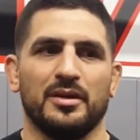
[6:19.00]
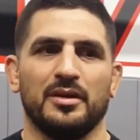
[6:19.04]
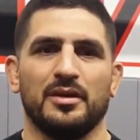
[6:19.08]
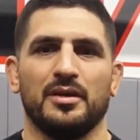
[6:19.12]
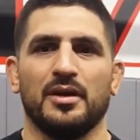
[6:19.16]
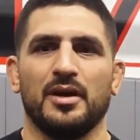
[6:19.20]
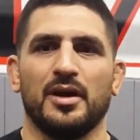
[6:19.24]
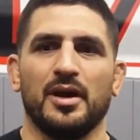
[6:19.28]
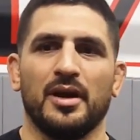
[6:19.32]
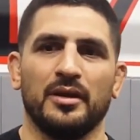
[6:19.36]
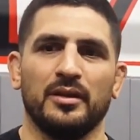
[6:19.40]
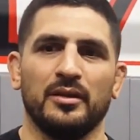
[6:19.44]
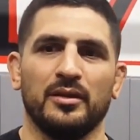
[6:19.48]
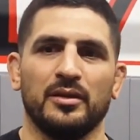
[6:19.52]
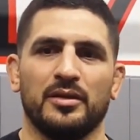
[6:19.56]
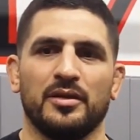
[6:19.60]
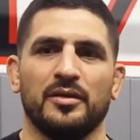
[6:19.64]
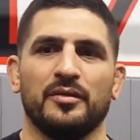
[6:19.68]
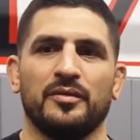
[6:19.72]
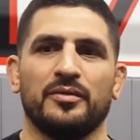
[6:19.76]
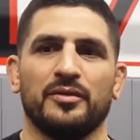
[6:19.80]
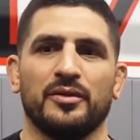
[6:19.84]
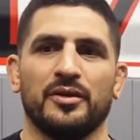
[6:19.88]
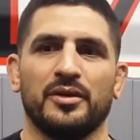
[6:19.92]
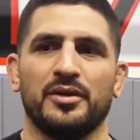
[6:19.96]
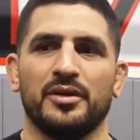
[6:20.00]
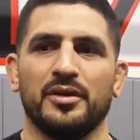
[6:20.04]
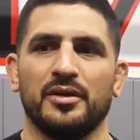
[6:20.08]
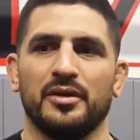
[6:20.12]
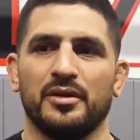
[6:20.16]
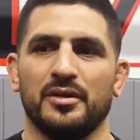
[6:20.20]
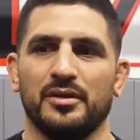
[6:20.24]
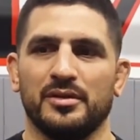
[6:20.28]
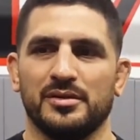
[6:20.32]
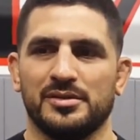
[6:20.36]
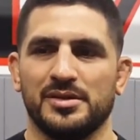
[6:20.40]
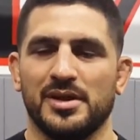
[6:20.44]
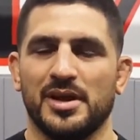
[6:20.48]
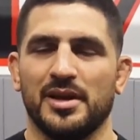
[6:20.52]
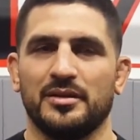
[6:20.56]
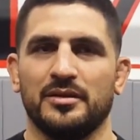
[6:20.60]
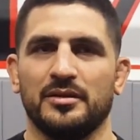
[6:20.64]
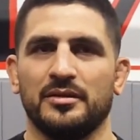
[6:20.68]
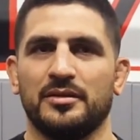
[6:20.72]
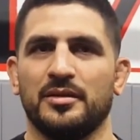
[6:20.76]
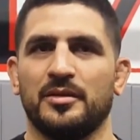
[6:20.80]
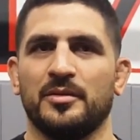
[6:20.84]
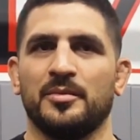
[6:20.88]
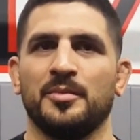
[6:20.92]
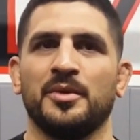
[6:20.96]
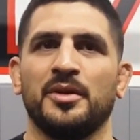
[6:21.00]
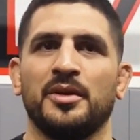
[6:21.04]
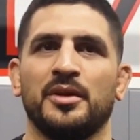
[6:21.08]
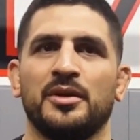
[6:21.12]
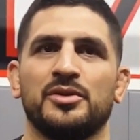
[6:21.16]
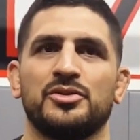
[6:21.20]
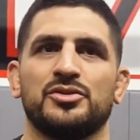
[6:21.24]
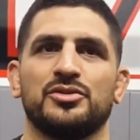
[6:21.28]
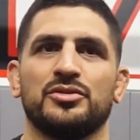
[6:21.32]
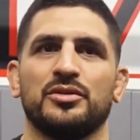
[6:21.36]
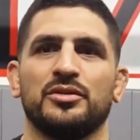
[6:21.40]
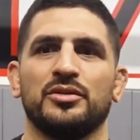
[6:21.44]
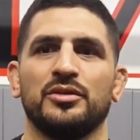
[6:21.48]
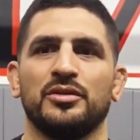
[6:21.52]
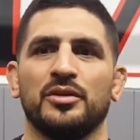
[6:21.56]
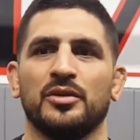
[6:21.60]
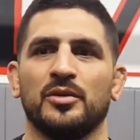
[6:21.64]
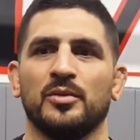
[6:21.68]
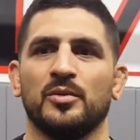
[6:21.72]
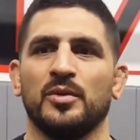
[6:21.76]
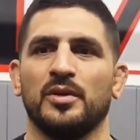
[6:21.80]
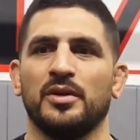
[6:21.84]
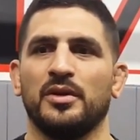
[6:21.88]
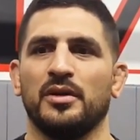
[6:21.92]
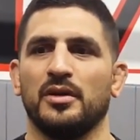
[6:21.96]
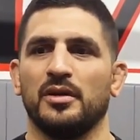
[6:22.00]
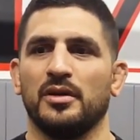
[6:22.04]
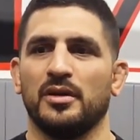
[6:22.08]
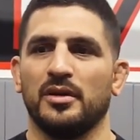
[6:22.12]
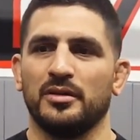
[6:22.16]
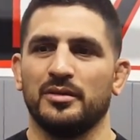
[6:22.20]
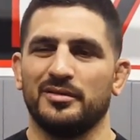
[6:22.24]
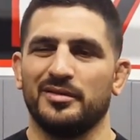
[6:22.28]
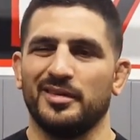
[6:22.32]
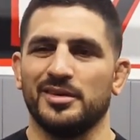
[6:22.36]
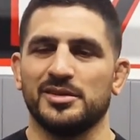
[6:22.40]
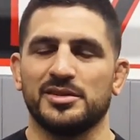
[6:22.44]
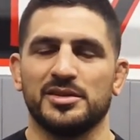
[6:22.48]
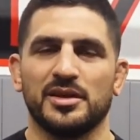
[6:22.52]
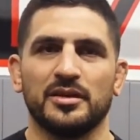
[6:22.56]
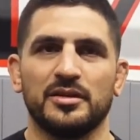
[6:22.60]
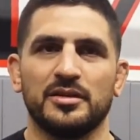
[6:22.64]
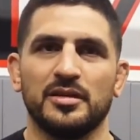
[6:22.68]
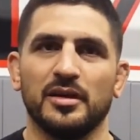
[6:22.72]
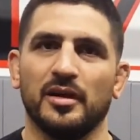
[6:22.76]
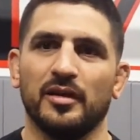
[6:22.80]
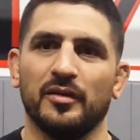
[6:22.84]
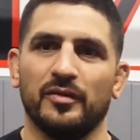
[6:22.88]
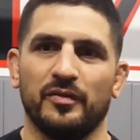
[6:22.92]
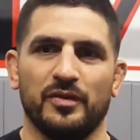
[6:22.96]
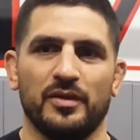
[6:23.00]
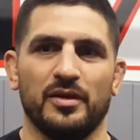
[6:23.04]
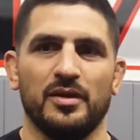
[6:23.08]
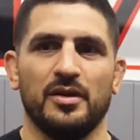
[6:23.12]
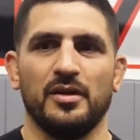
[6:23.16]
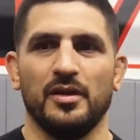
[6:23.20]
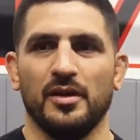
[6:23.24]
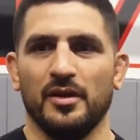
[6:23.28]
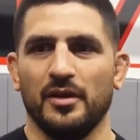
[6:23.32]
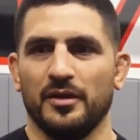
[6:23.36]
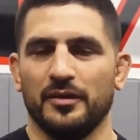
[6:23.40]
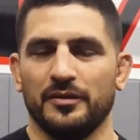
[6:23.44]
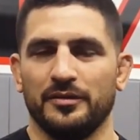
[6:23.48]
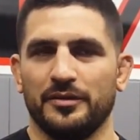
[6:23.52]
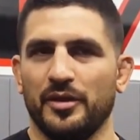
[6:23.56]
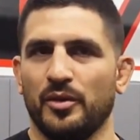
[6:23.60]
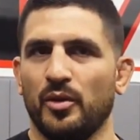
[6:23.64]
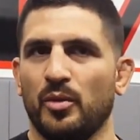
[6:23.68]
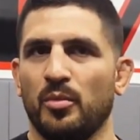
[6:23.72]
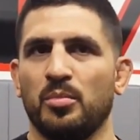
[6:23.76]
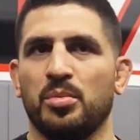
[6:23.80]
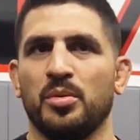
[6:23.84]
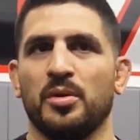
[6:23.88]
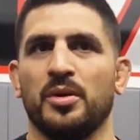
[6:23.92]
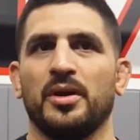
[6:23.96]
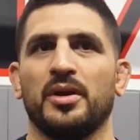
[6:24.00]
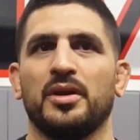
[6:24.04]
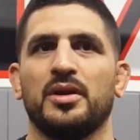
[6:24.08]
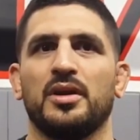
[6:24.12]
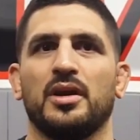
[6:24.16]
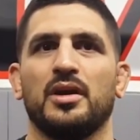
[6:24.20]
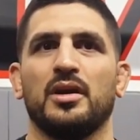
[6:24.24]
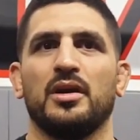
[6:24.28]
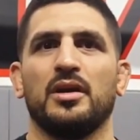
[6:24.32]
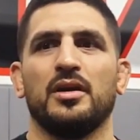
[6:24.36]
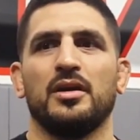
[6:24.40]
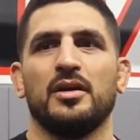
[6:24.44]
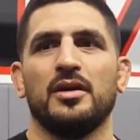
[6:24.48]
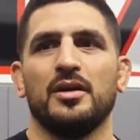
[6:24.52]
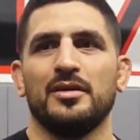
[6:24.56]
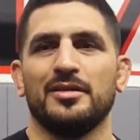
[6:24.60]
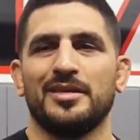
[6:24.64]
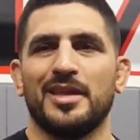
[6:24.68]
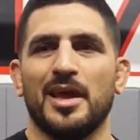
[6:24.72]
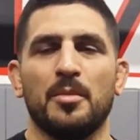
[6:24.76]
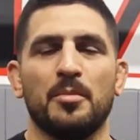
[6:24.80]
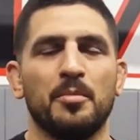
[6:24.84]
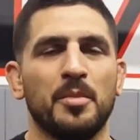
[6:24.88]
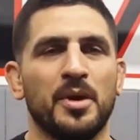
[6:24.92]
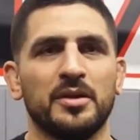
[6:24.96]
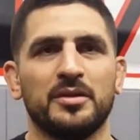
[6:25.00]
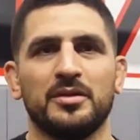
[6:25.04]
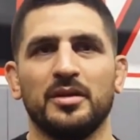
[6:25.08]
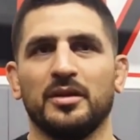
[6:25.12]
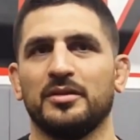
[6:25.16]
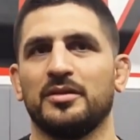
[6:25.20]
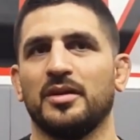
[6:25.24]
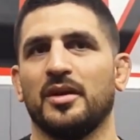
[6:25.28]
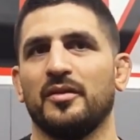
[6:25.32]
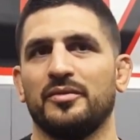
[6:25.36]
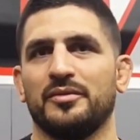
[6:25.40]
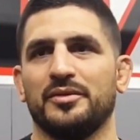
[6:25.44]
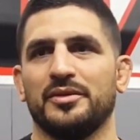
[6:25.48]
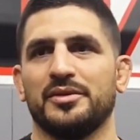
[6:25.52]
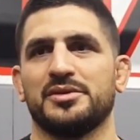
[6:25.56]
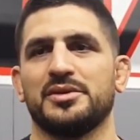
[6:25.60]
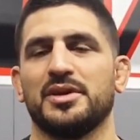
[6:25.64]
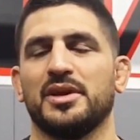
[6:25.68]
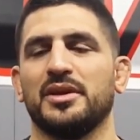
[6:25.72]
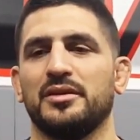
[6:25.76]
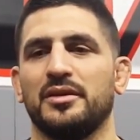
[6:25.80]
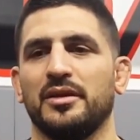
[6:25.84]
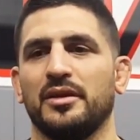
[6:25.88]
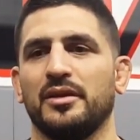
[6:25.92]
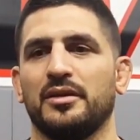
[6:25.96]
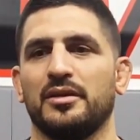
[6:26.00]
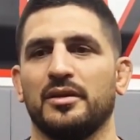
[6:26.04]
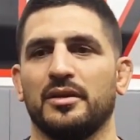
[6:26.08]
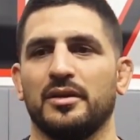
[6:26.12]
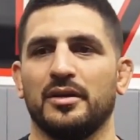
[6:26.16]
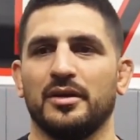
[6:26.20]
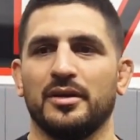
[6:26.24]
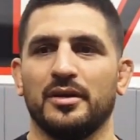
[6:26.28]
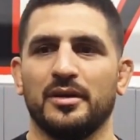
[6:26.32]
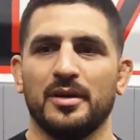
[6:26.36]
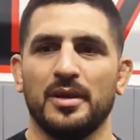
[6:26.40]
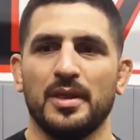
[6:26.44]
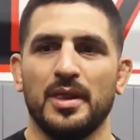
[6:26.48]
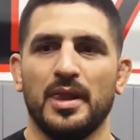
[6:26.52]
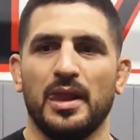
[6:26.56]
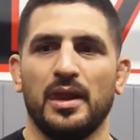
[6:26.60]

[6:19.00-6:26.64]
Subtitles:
thing I look in for a kid is that determination. You know, when things get tough, they don't break. That mental toughness, I think, I